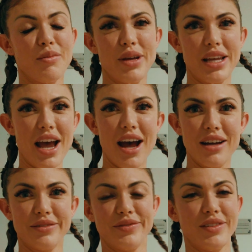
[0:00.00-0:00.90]
But yeah,
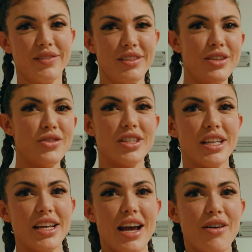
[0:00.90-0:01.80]

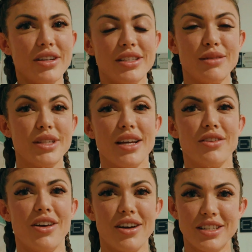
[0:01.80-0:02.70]
usually an hour seems like a
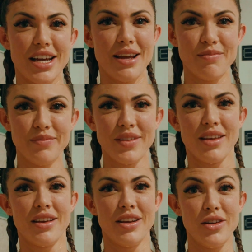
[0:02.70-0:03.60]
long time,
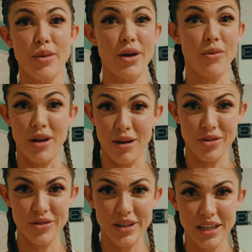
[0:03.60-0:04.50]
no matter what I'm
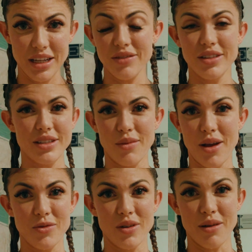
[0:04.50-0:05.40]
doing. Even
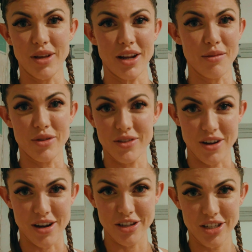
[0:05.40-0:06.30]
sometimes when I'm getting a
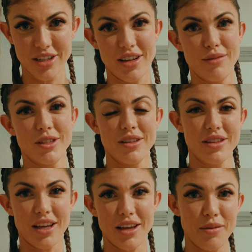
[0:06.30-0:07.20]
massage, I'm still
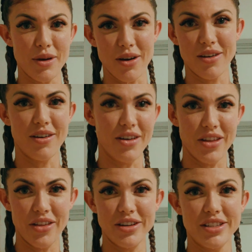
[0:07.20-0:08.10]
thinking about all
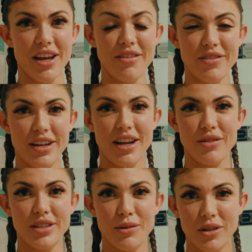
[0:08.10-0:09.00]
the other stuff, and I
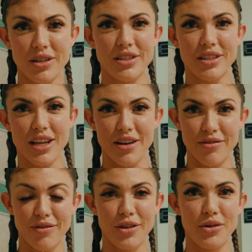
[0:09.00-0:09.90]
was able to just kind
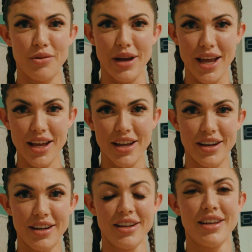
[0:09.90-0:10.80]
of float away. And